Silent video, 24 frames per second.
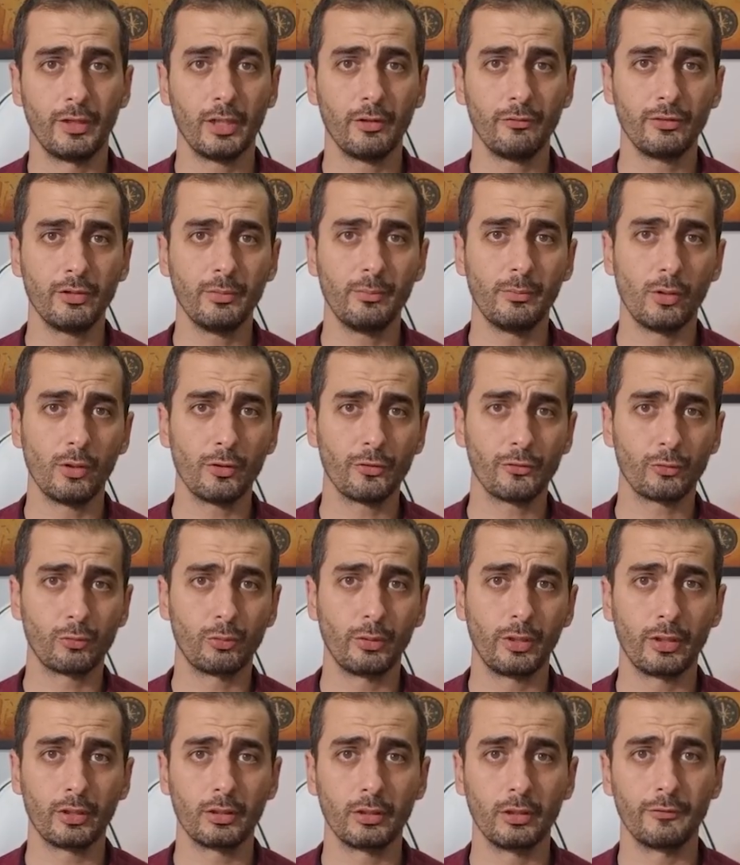one of the most
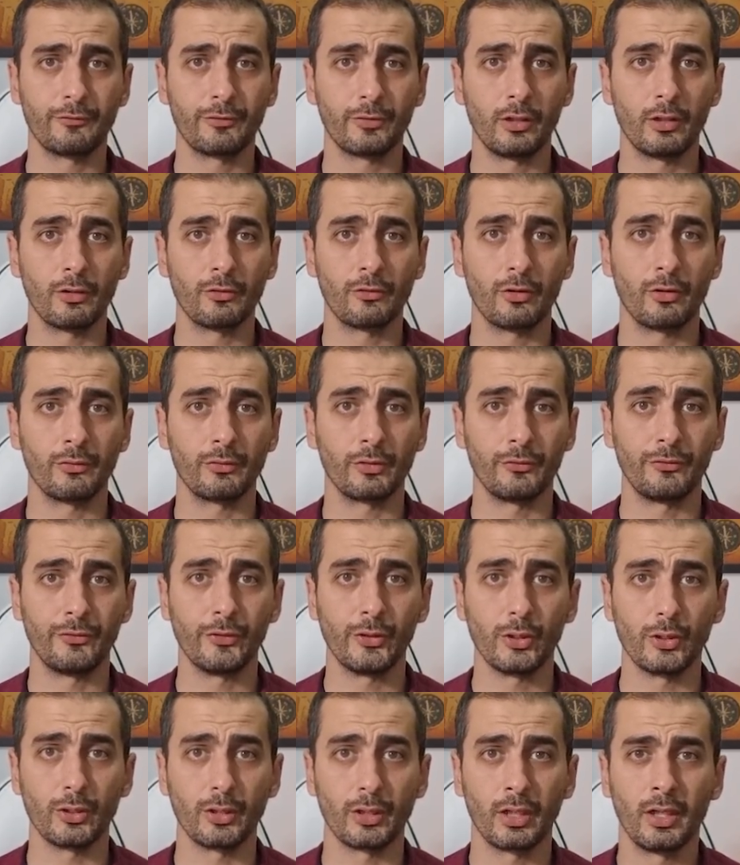critical fronts of the
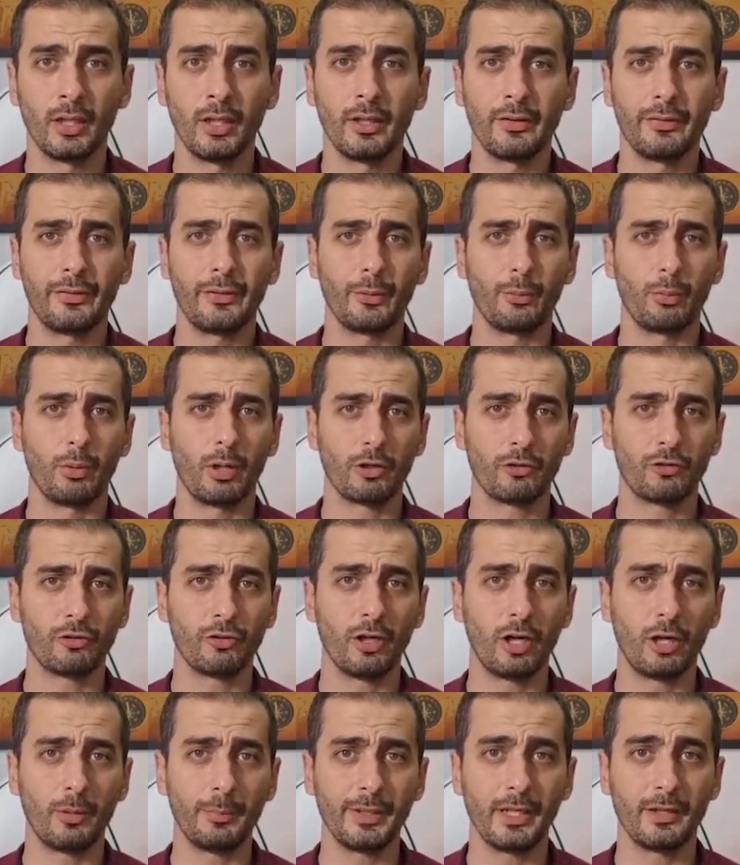war, the
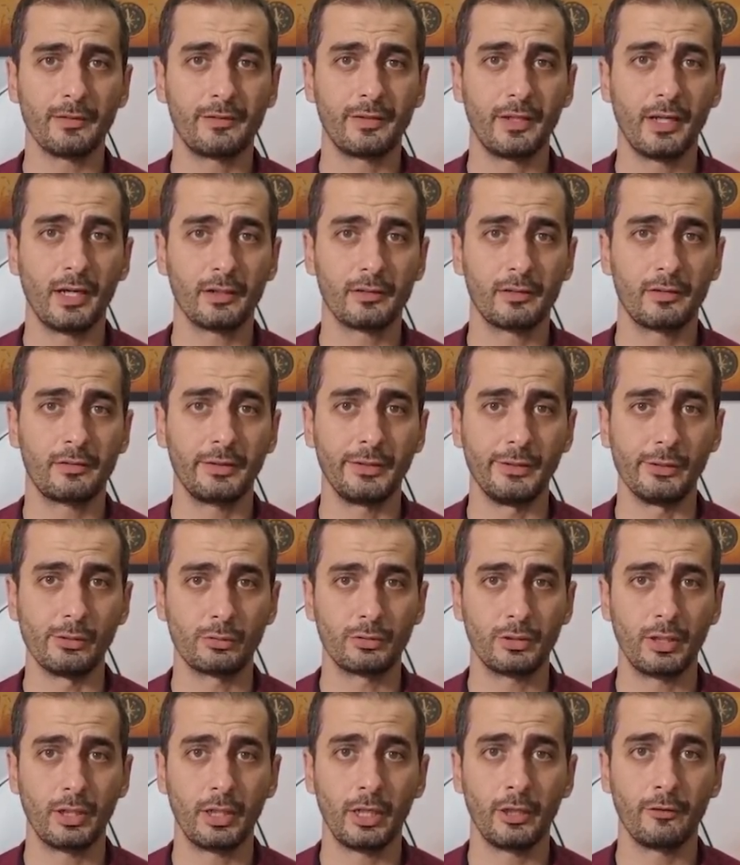Russian army attacked the
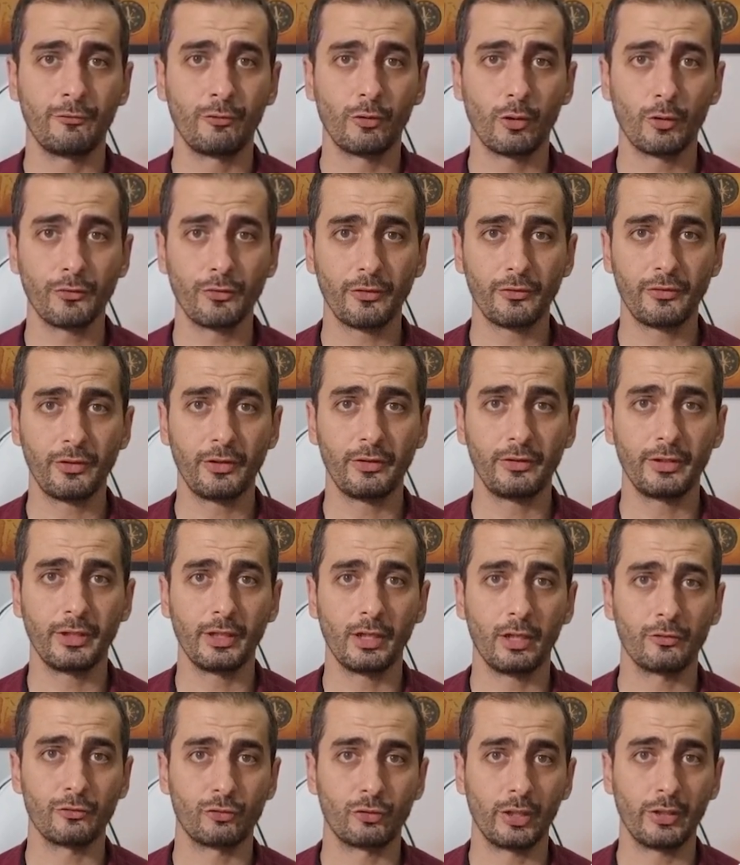Ukrainian forces in the
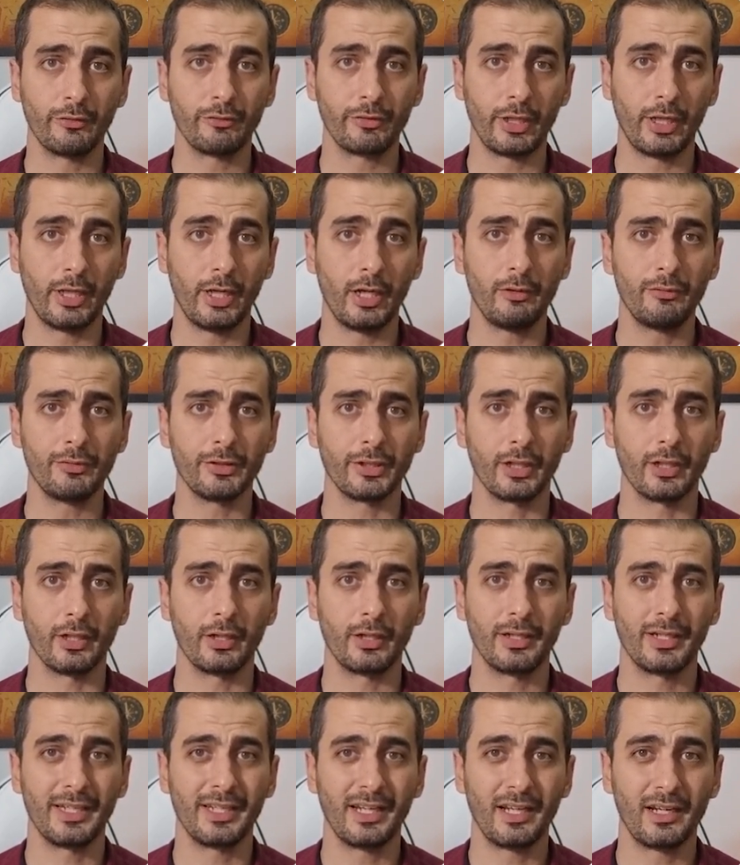Andriivka area
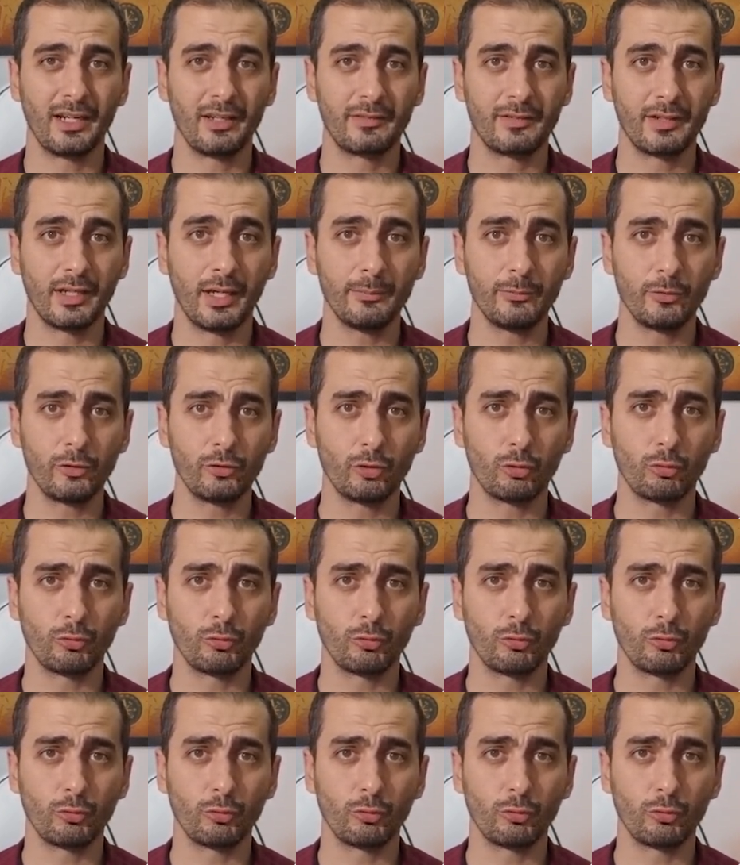in an attempt